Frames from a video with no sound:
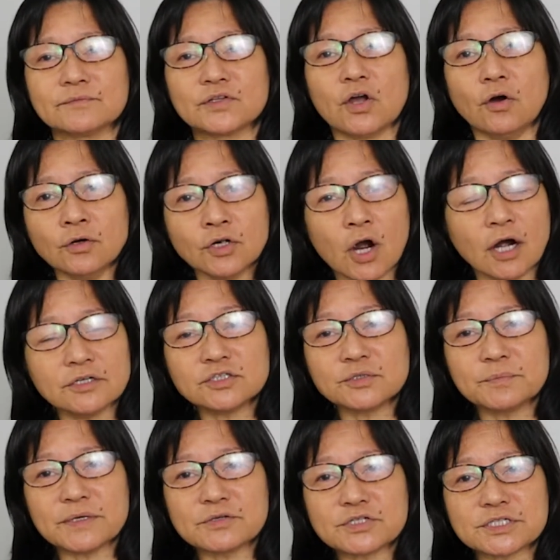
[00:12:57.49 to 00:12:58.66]
The own
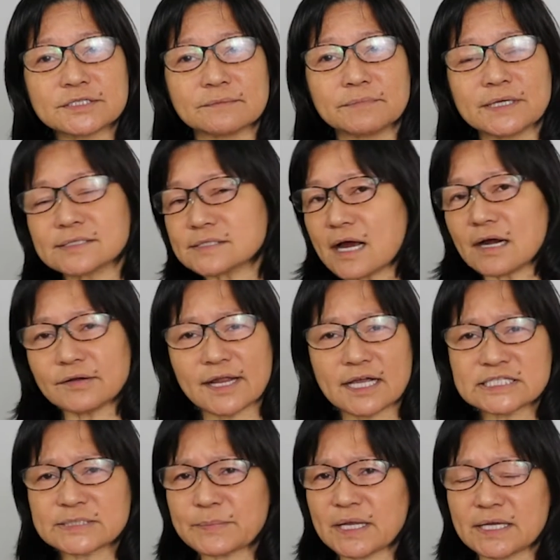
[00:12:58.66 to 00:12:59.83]
contribution, because
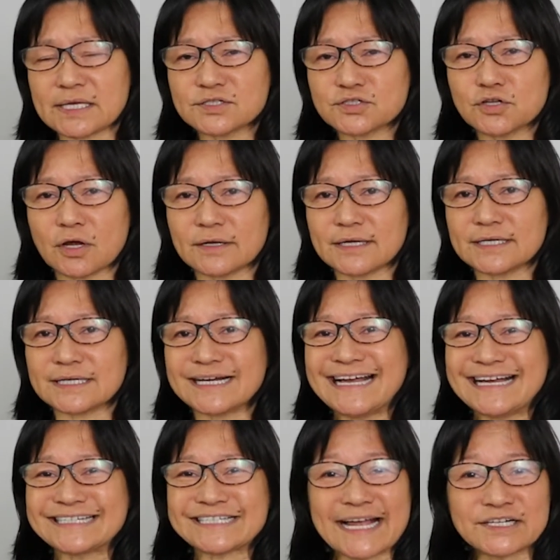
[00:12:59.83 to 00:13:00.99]
RDSP is not a
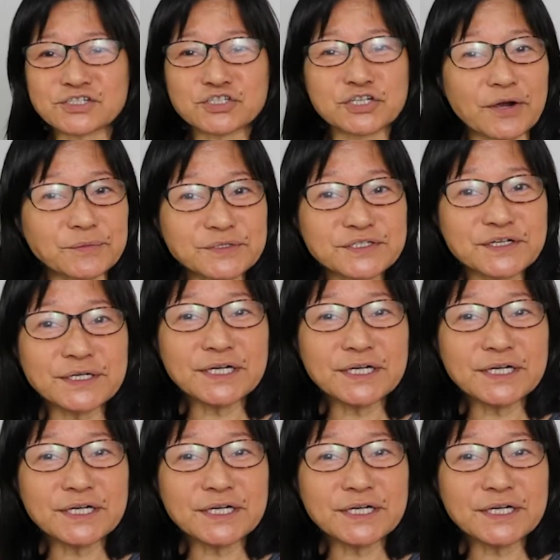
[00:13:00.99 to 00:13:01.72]
tax shelter,